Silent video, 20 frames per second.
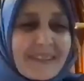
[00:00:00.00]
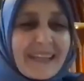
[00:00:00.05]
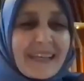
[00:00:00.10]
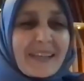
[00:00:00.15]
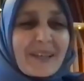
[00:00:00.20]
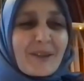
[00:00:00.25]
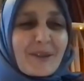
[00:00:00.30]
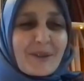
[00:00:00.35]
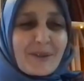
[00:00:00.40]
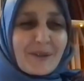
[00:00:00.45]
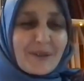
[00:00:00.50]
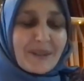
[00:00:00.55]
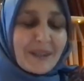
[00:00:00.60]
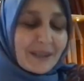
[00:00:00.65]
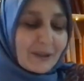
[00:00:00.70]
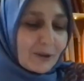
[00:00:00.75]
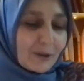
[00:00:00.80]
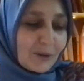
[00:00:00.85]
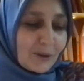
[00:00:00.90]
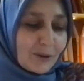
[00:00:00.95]
Thank you.
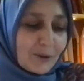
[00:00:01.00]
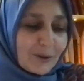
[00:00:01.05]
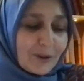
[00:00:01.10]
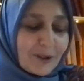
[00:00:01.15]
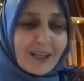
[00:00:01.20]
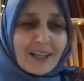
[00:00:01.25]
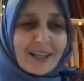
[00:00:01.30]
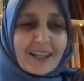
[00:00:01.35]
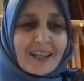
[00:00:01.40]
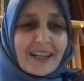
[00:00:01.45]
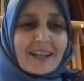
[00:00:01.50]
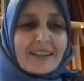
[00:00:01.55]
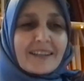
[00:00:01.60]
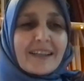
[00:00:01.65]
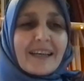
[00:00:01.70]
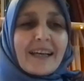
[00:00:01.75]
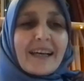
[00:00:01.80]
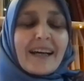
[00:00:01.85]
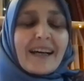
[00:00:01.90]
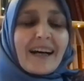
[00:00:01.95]
Thank you, Dr. Hakan.
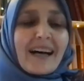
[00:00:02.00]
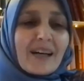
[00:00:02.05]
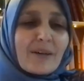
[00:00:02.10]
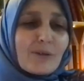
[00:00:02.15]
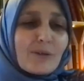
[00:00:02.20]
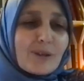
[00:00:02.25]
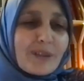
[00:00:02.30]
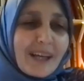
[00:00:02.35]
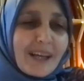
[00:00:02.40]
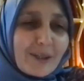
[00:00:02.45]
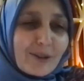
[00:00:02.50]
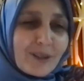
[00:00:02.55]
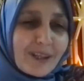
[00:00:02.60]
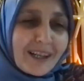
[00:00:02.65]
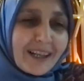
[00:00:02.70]
I would like to